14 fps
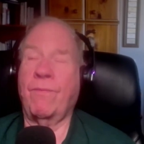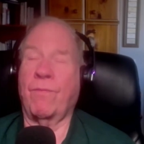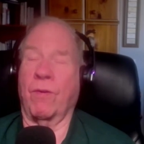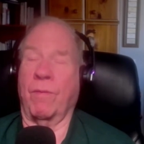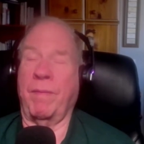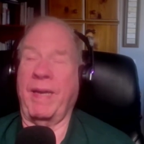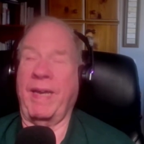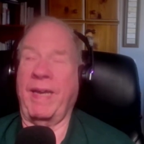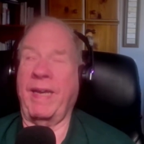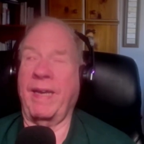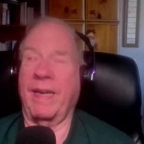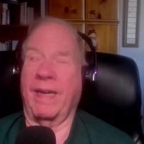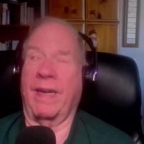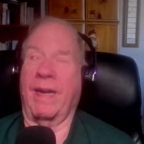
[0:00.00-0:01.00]
for
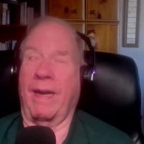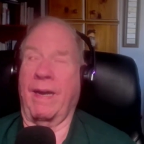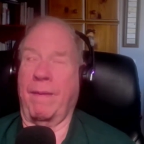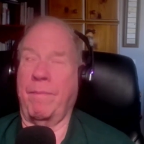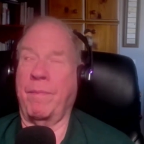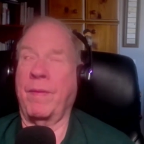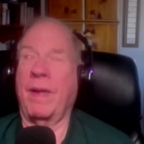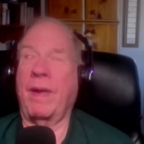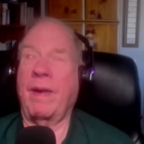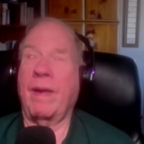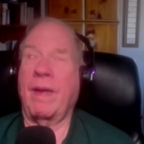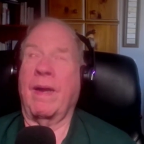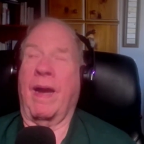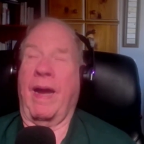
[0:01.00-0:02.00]
me, um,
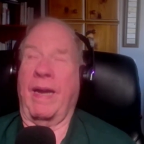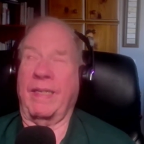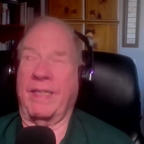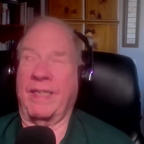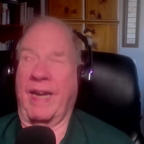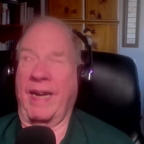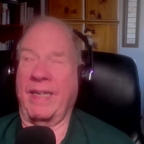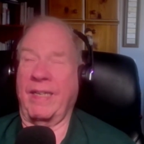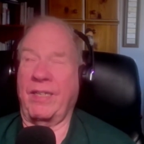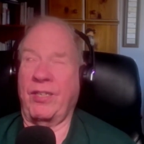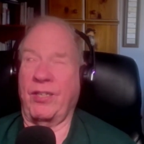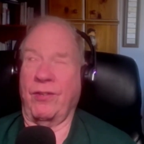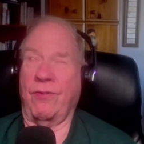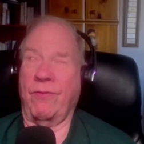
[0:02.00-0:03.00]
I
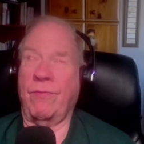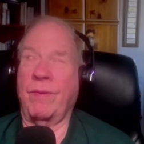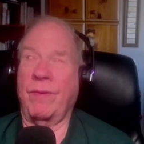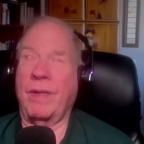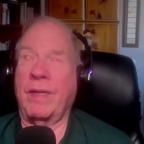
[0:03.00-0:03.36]
decided to